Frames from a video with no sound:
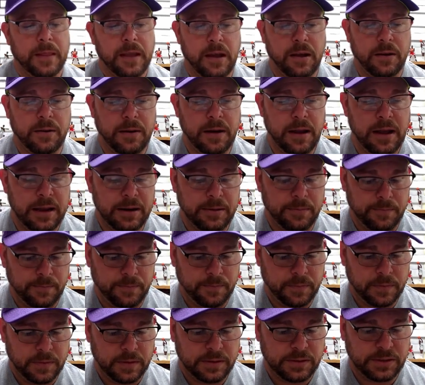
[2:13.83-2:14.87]
All right,
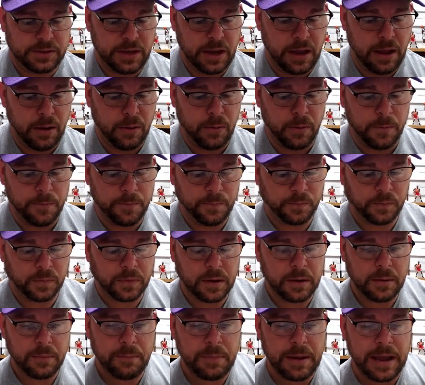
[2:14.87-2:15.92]
so
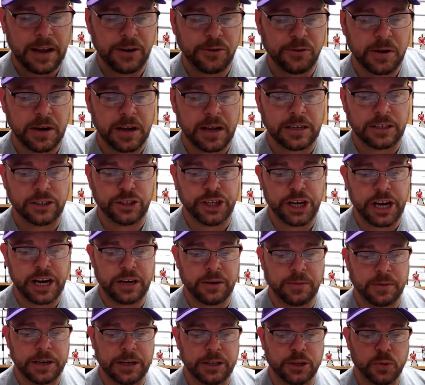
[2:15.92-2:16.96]
Patreon,
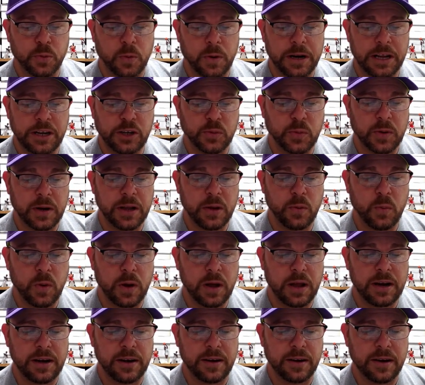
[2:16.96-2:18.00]
January
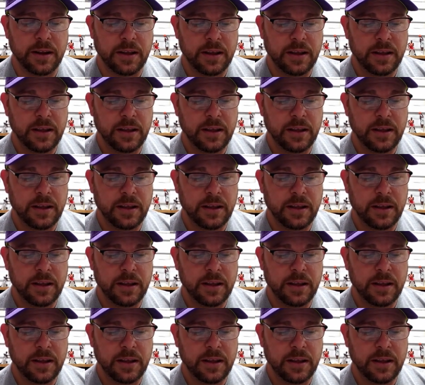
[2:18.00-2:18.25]
2021.